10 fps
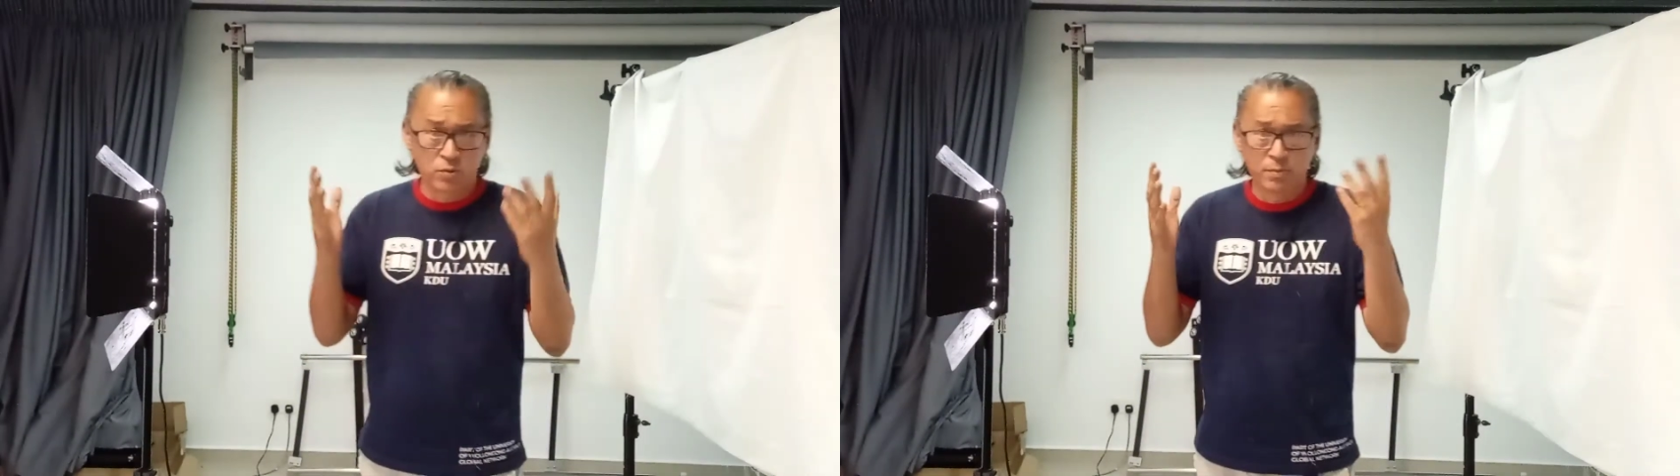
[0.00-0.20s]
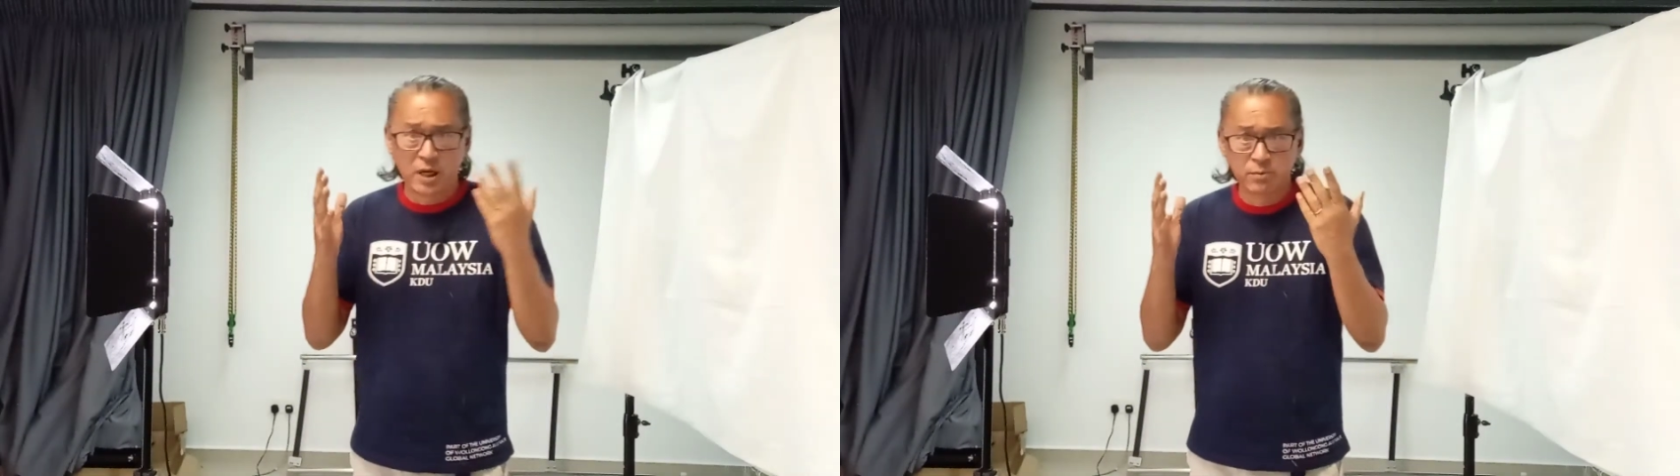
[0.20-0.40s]

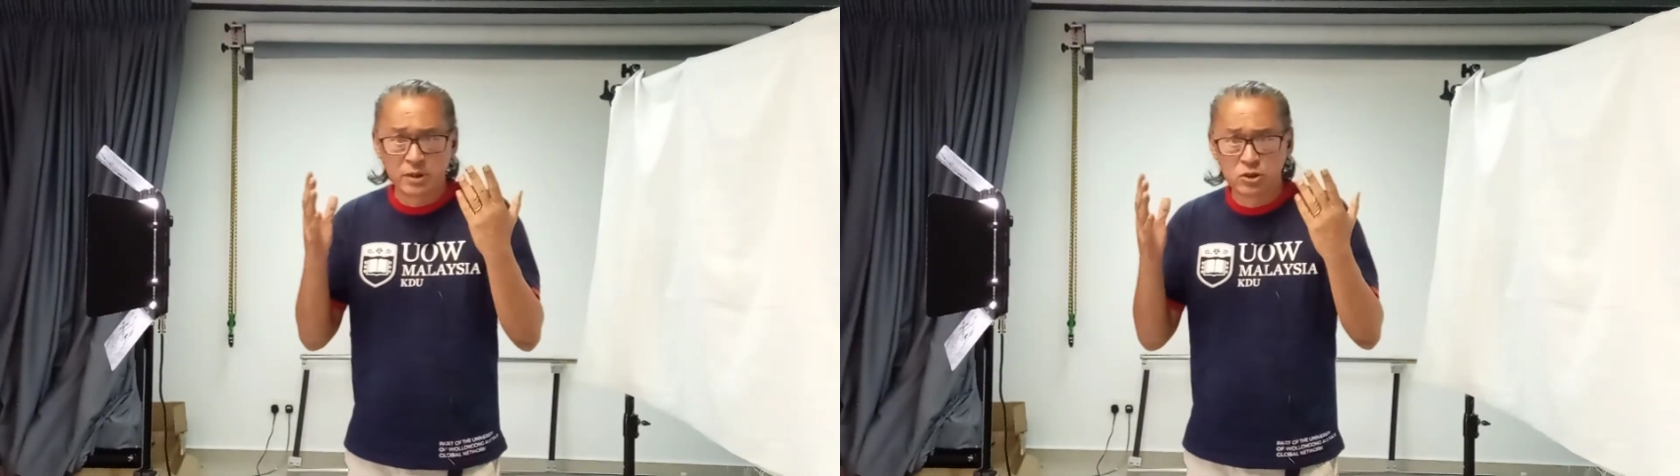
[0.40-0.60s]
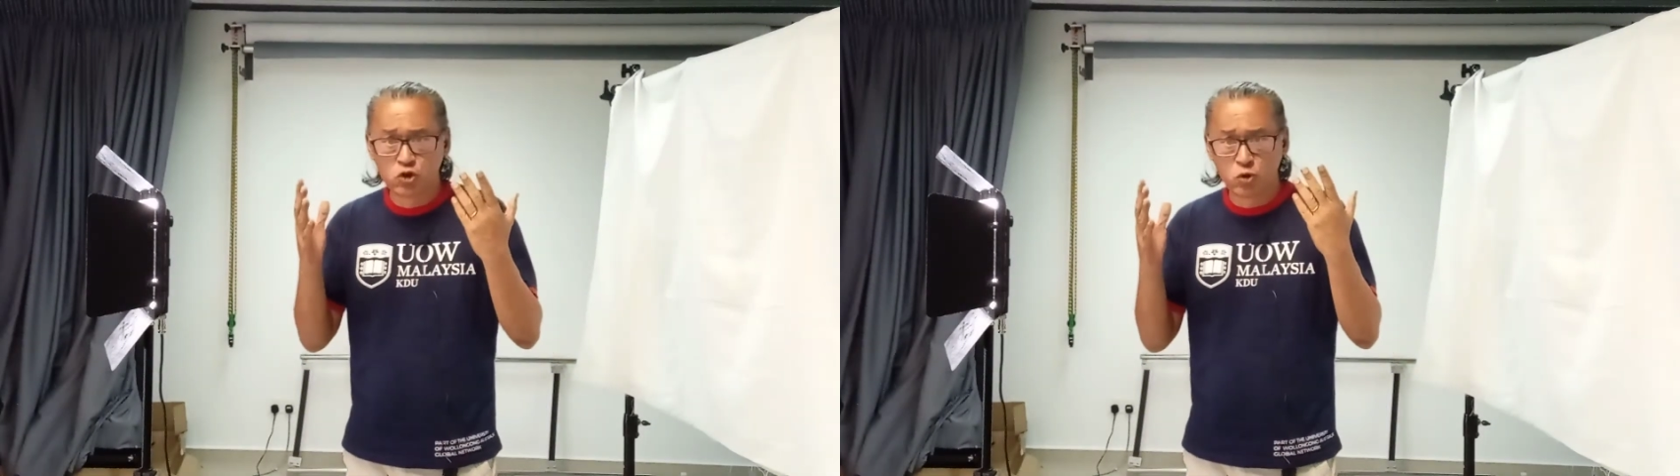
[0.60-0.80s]

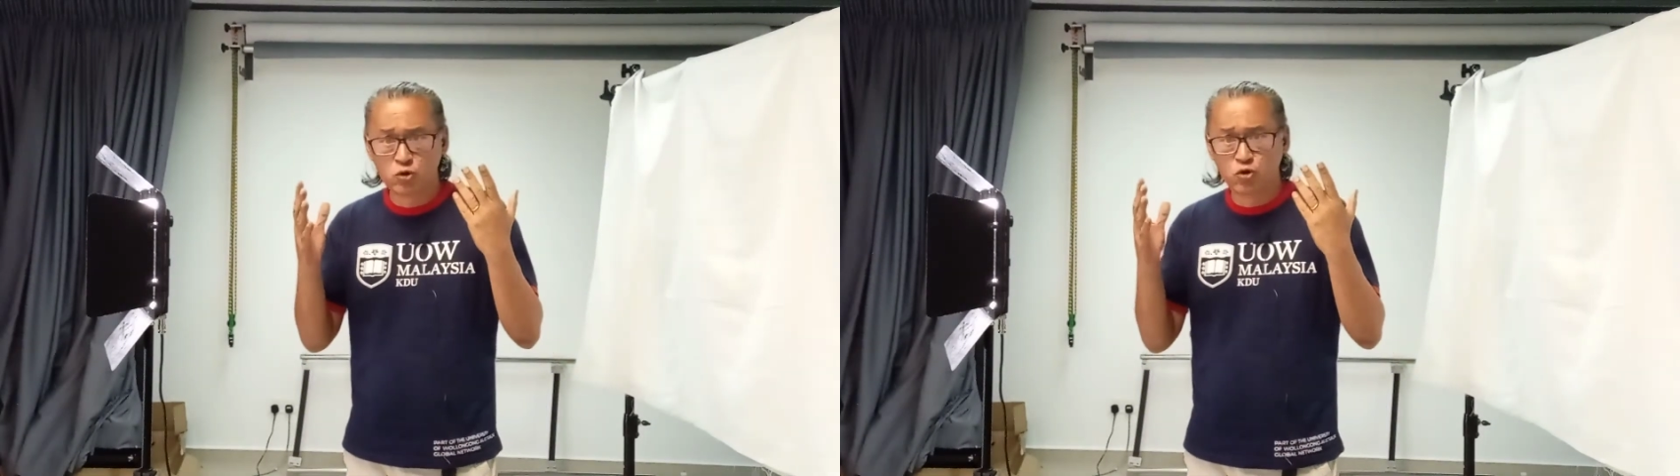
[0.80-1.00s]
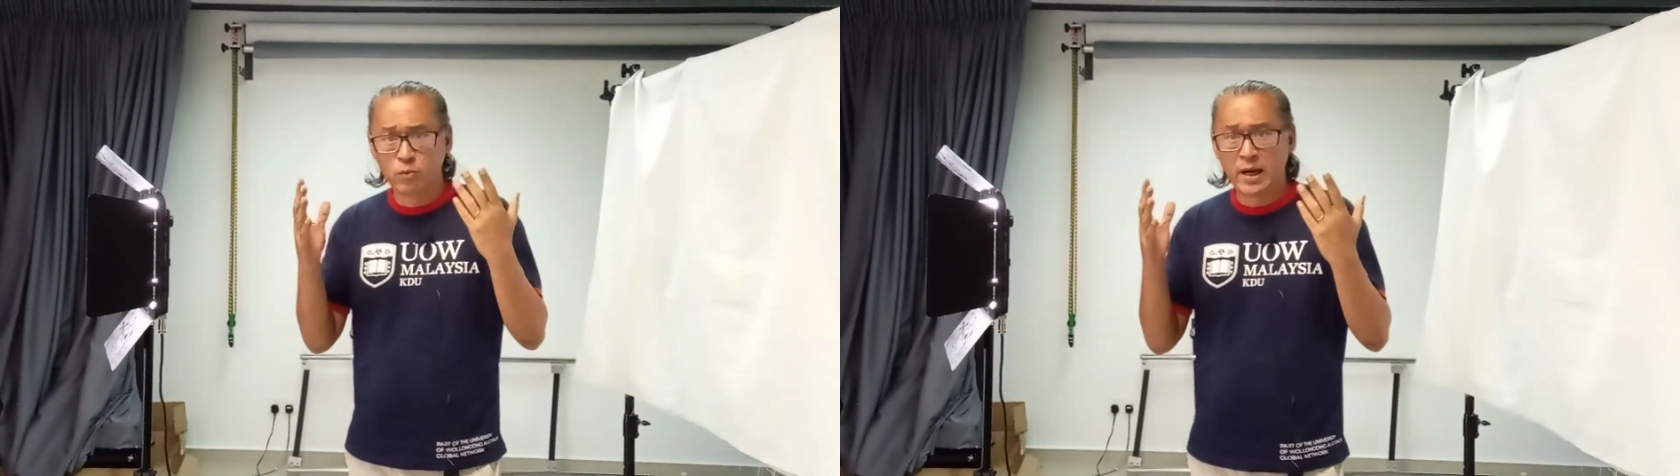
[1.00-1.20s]
department
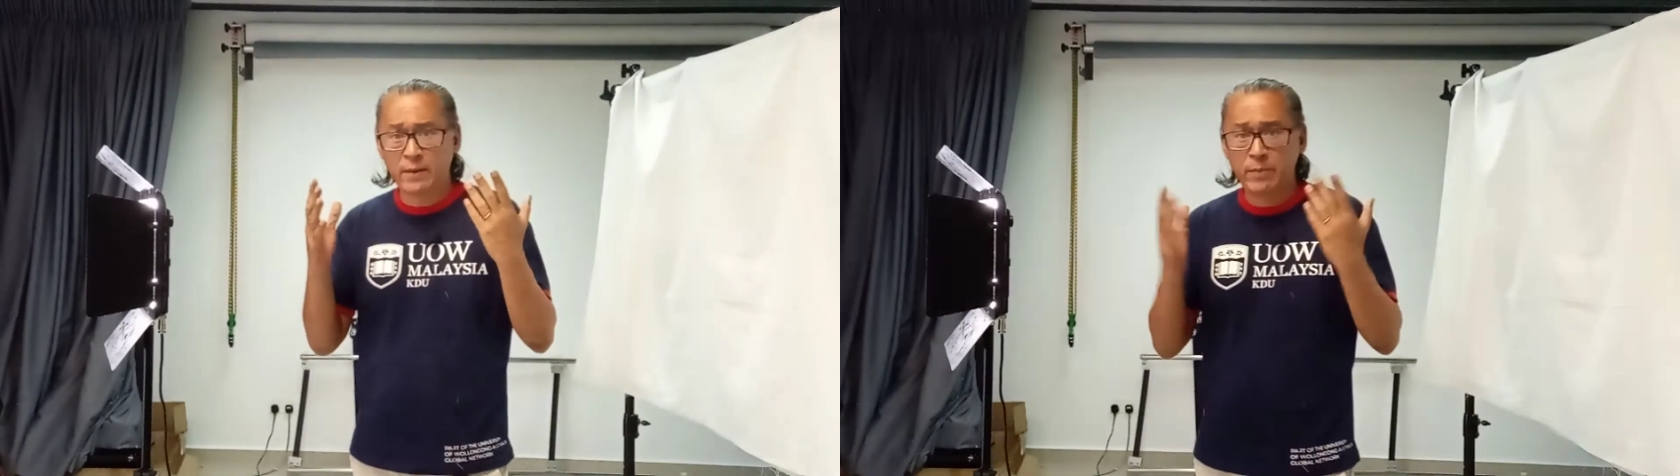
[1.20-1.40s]
chose to buy